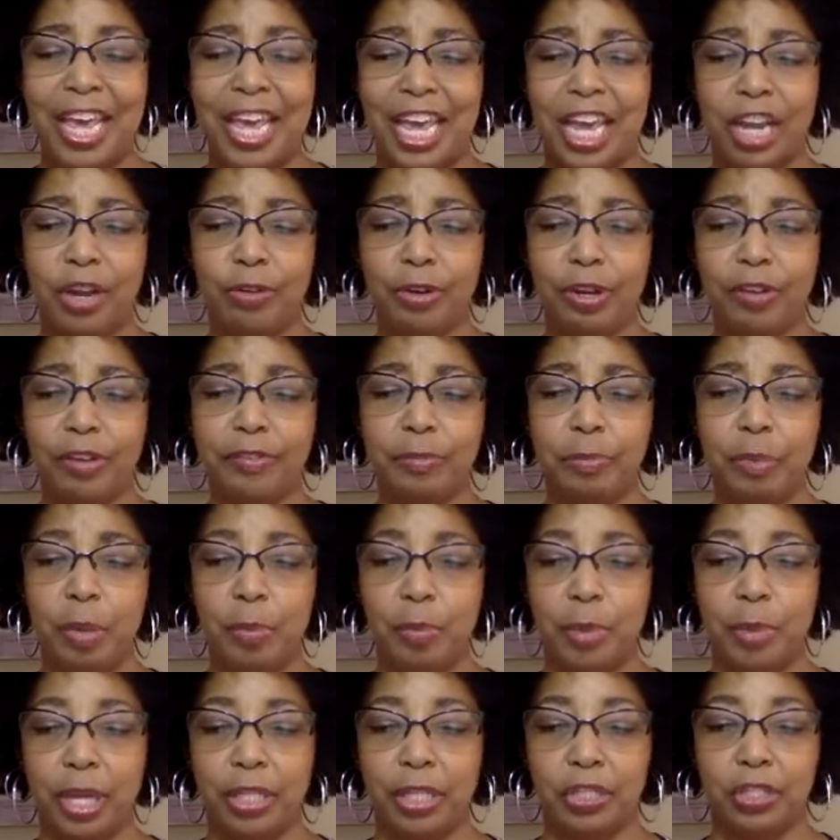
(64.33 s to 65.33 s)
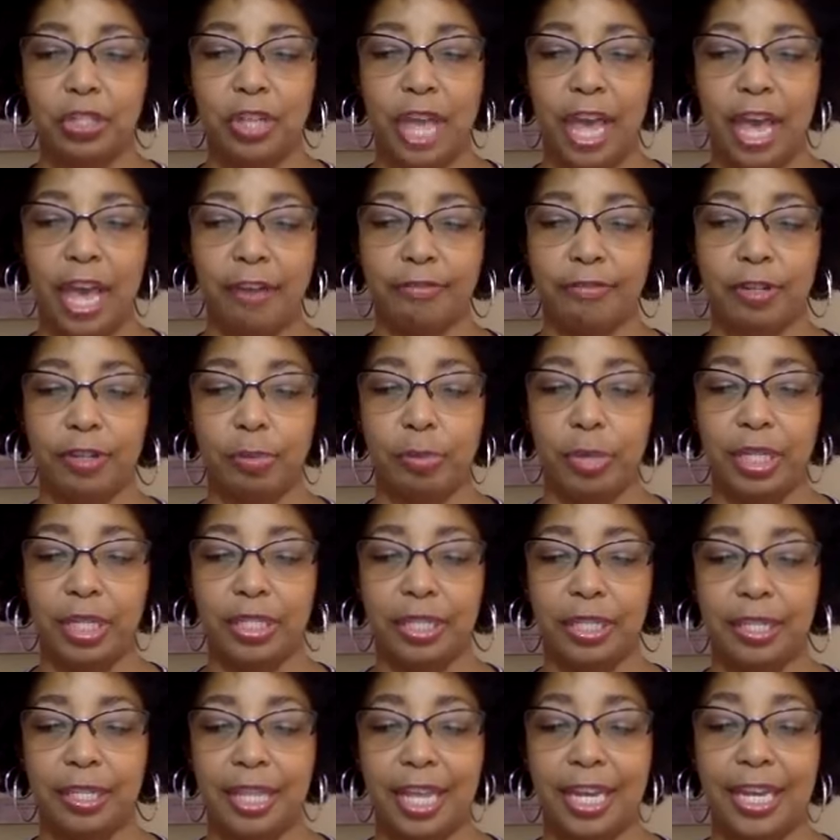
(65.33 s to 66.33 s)
It grieves me much to have to
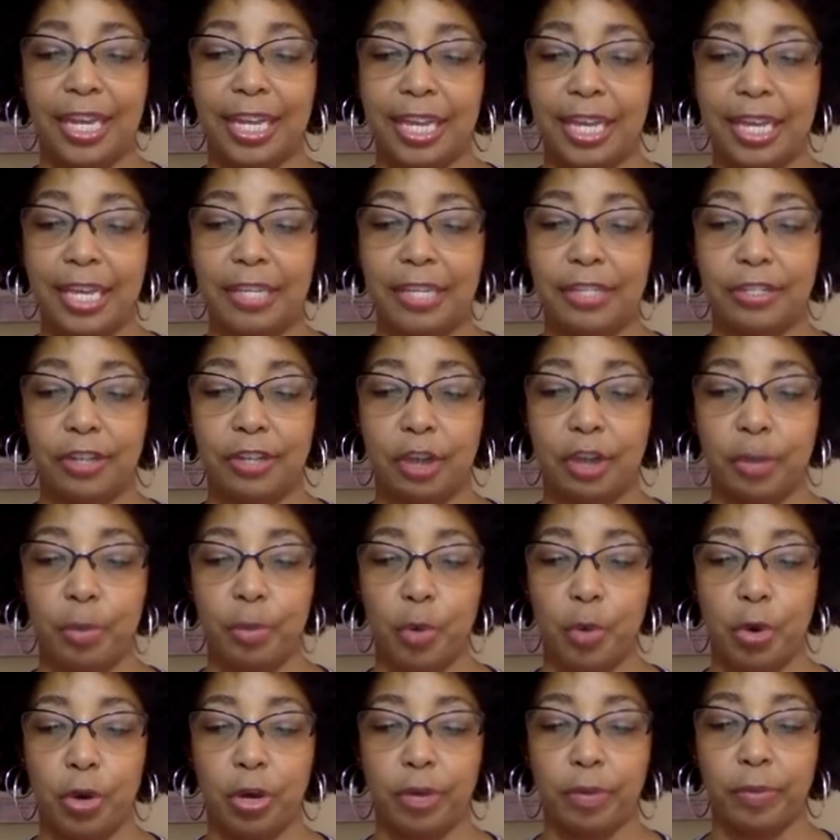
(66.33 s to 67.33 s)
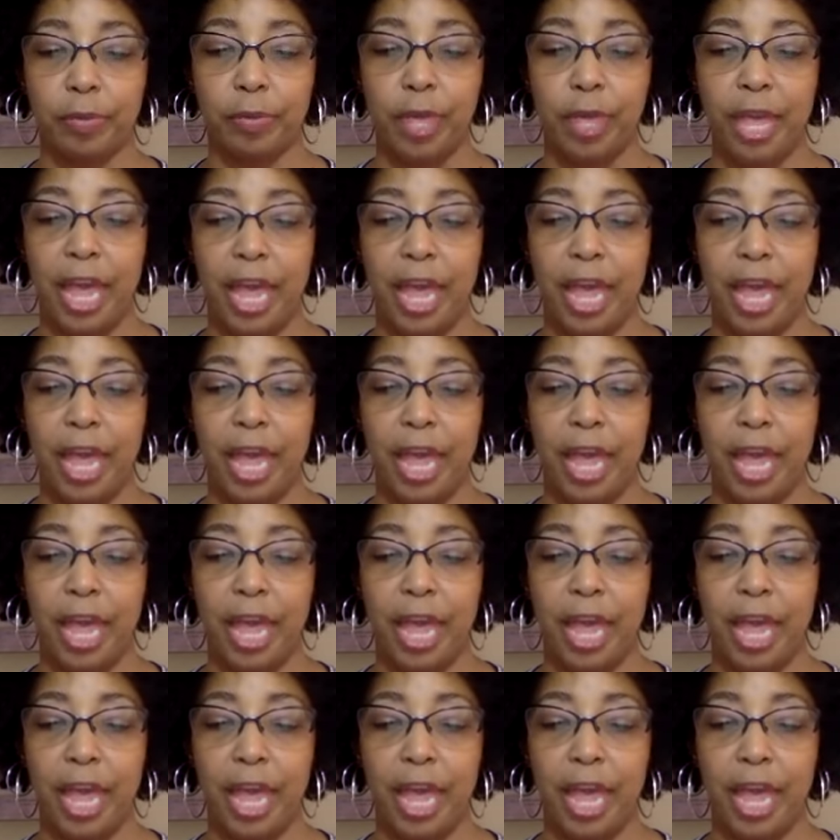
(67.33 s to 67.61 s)
mention that he is no more.